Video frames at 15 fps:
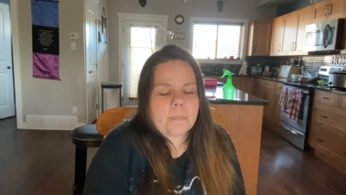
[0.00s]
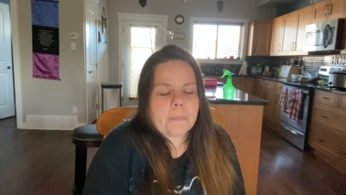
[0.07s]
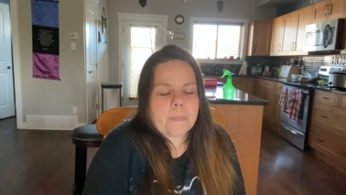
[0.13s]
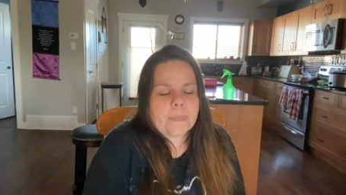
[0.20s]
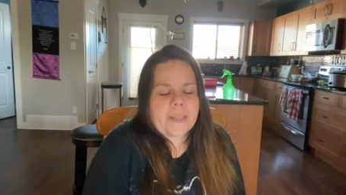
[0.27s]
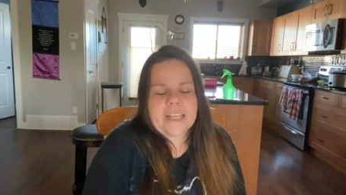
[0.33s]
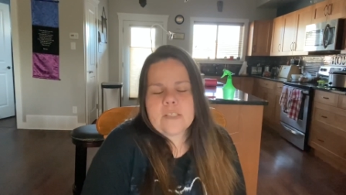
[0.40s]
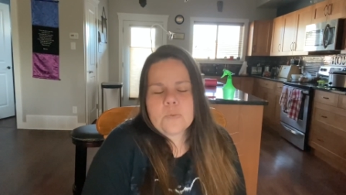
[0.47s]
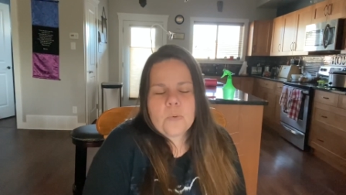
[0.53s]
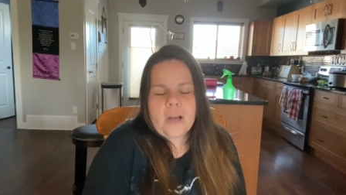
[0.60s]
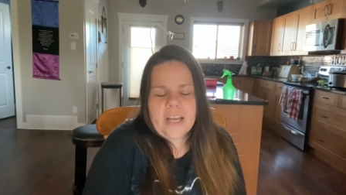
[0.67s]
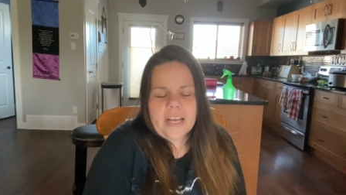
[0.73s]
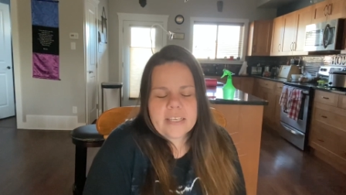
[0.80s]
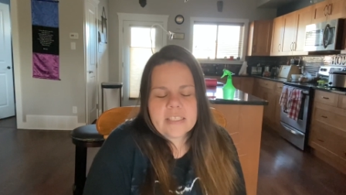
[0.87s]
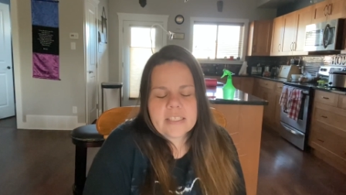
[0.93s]
that's
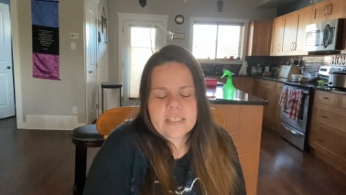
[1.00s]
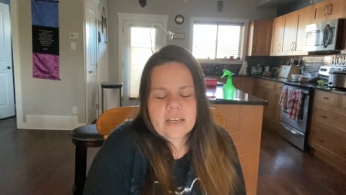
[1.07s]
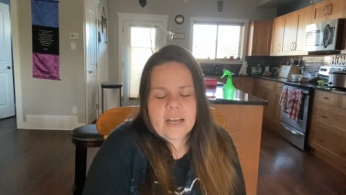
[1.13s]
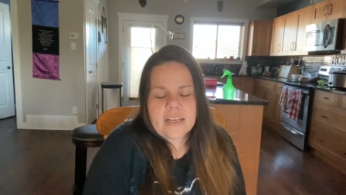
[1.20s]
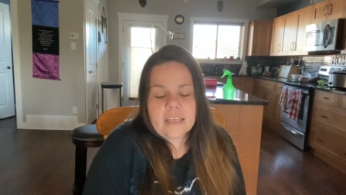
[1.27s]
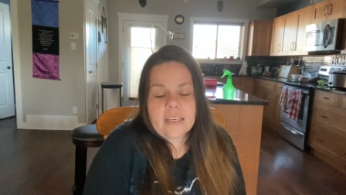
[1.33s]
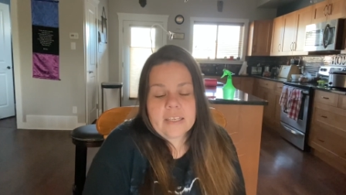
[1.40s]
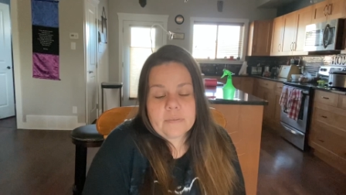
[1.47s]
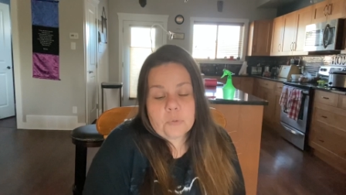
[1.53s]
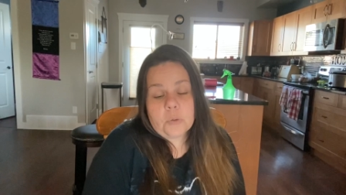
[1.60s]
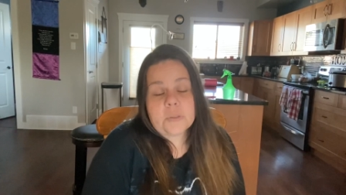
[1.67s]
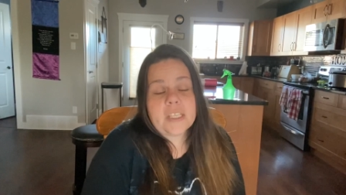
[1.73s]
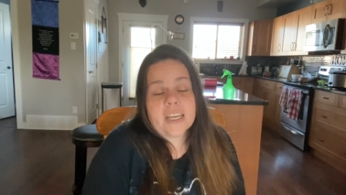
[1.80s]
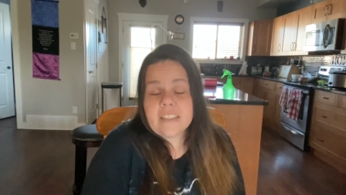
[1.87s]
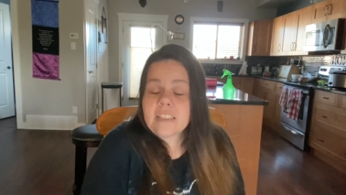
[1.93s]
why I decided, like, well,
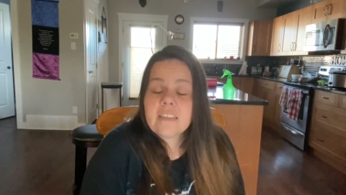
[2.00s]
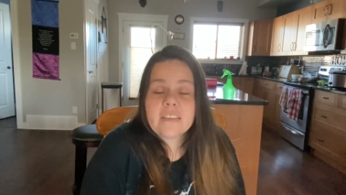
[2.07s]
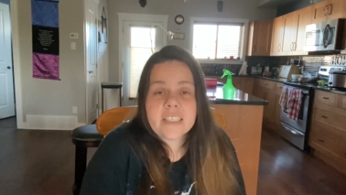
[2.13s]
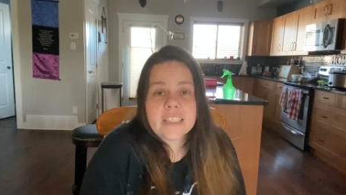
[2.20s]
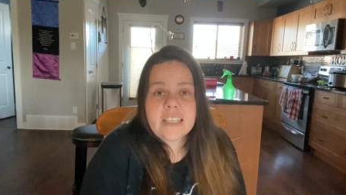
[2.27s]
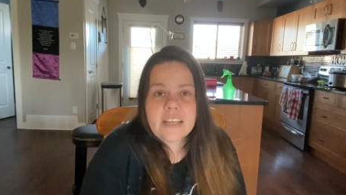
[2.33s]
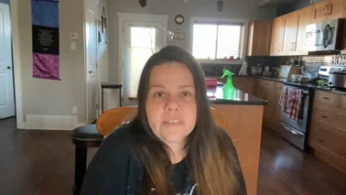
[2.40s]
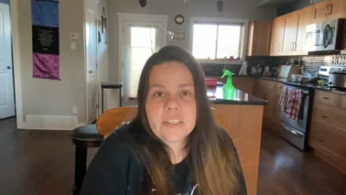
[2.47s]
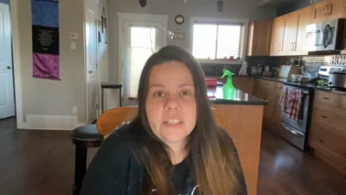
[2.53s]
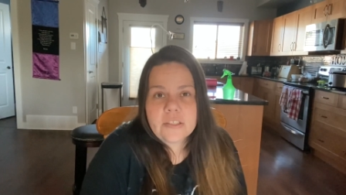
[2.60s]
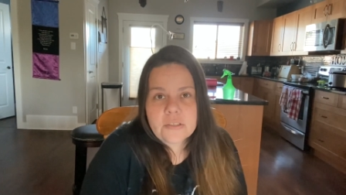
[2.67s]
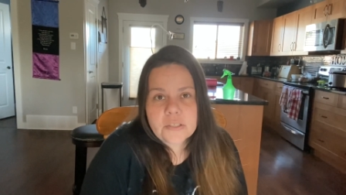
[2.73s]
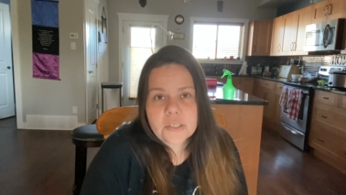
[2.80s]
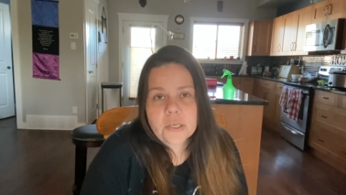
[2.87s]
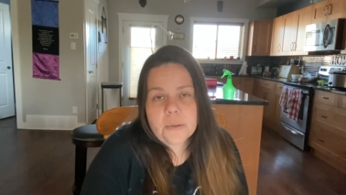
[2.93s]
technically 11
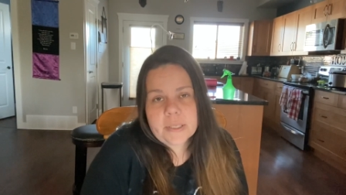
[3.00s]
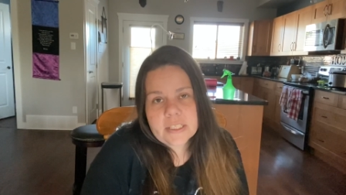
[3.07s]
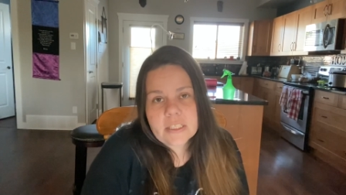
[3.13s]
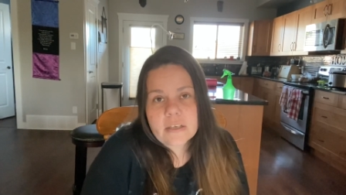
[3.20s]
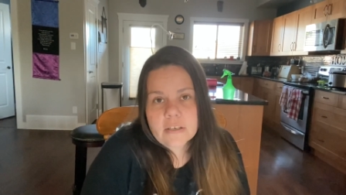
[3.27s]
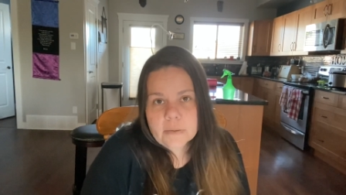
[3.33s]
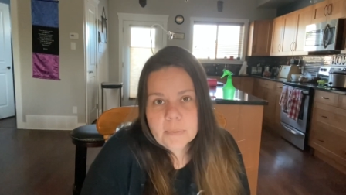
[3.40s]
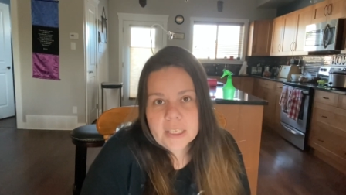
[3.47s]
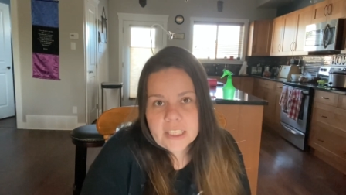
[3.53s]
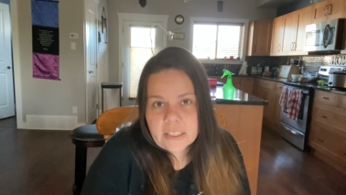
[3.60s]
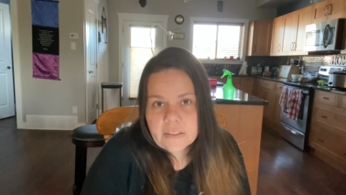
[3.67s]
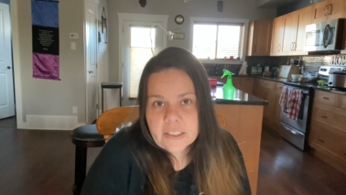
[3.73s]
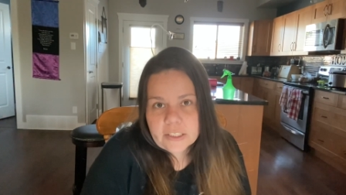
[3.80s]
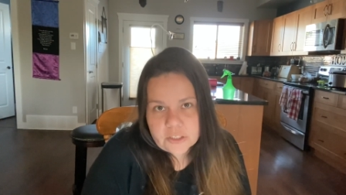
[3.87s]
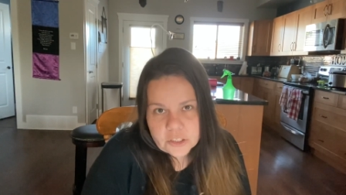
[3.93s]
years ago, I started my
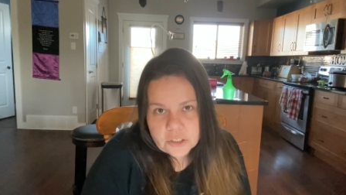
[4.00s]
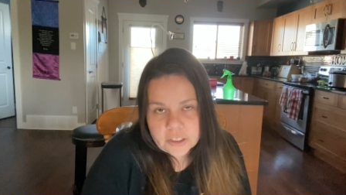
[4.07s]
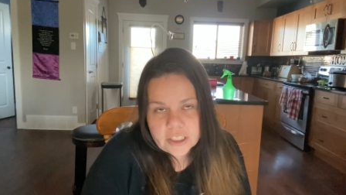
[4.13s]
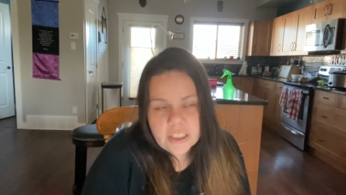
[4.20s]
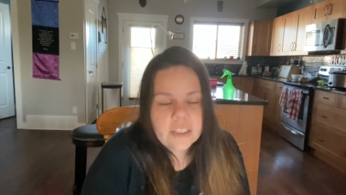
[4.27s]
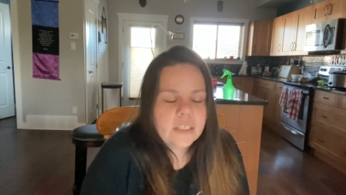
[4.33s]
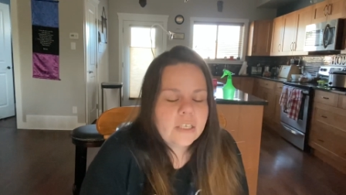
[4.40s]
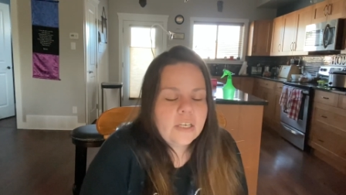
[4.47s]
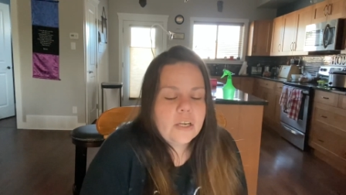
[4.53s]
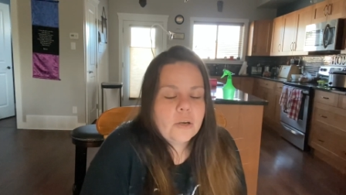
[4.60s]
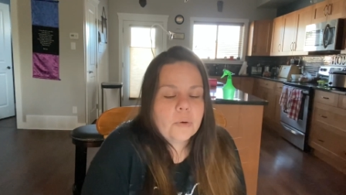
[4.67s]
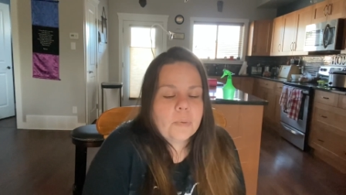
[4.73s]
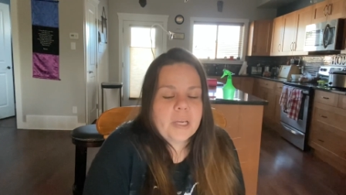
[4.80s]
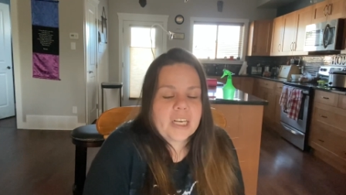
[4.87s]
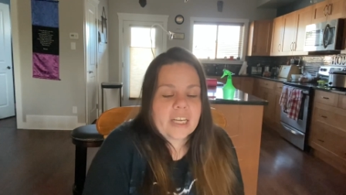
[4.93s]
healing journey
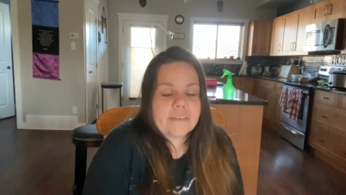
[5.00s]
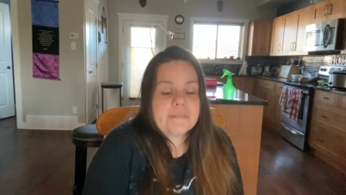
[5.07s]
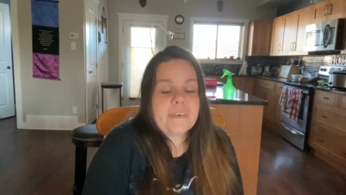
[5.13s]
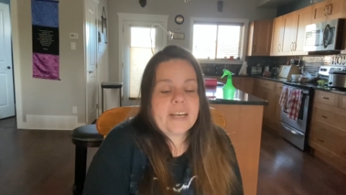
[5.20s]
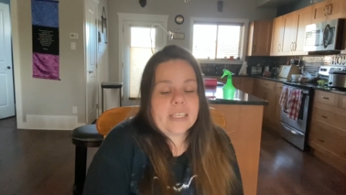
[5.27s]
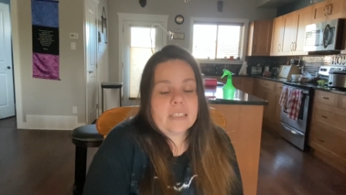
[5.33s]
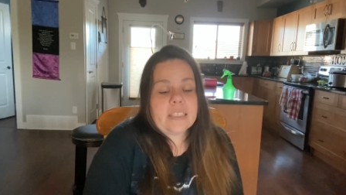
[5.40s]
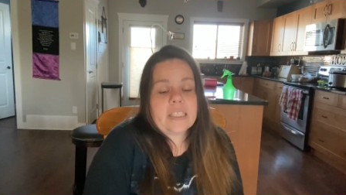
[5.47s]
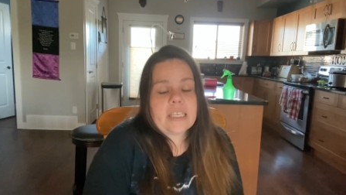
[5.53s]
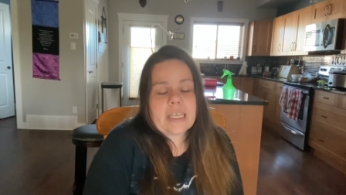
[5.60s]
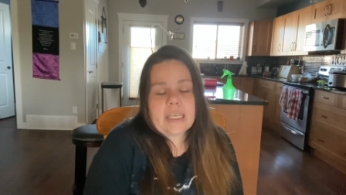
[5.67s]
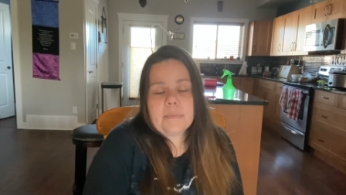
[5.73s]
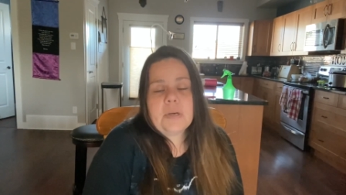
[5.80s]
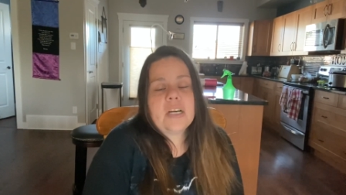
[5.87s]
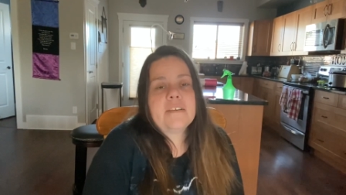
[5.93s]
when I finally
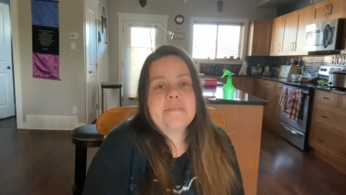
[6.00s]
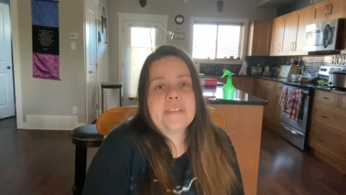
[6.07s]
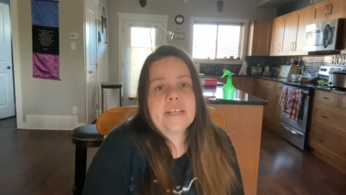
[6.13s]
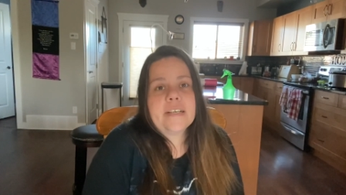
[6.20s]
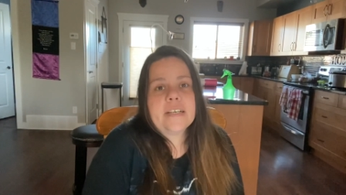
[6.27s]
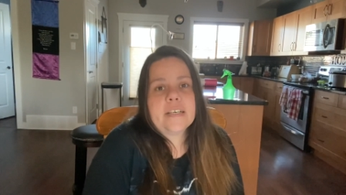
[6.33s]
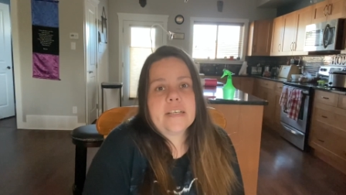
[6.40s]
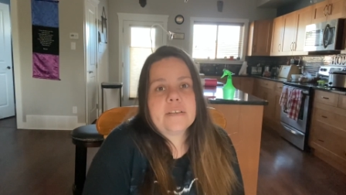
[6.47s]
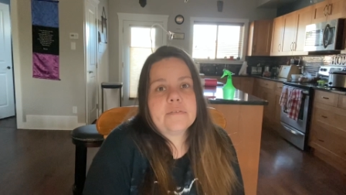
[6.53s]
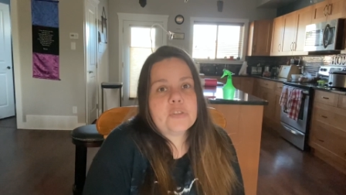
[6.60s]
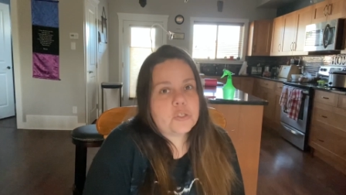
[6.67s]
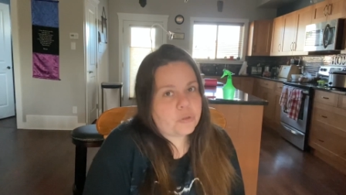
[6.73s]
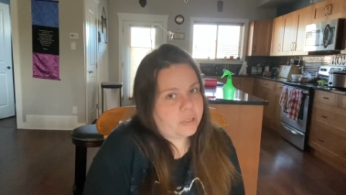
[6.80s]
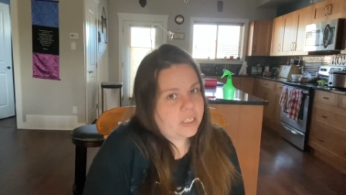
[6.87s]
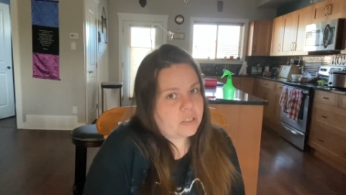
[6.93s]
came off of
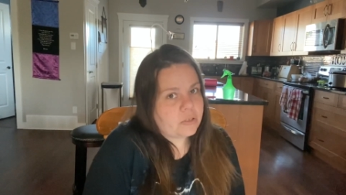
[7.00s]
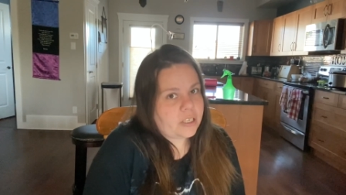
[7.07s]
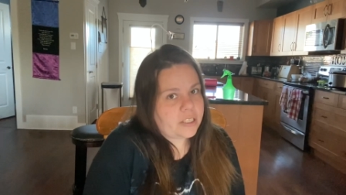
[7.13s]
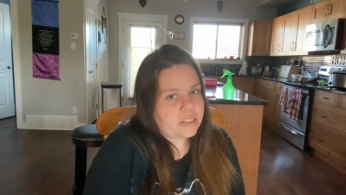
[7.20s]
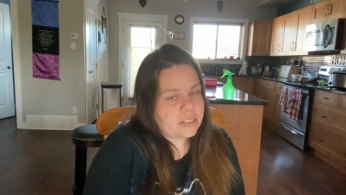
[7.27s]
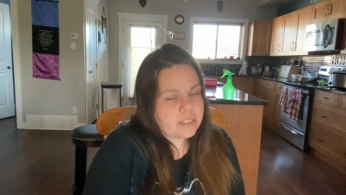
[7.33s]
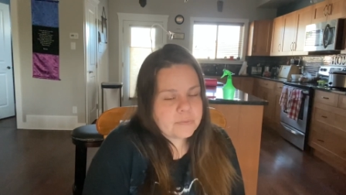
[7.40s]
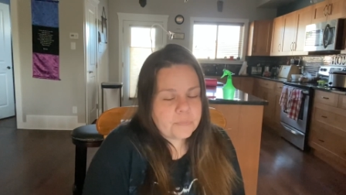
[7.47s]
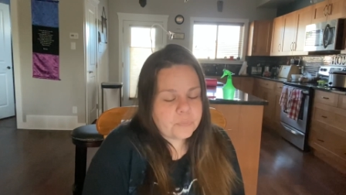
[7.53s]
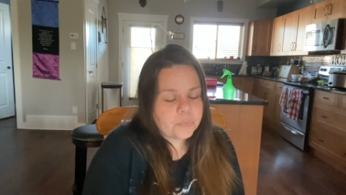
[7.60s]
street drugs,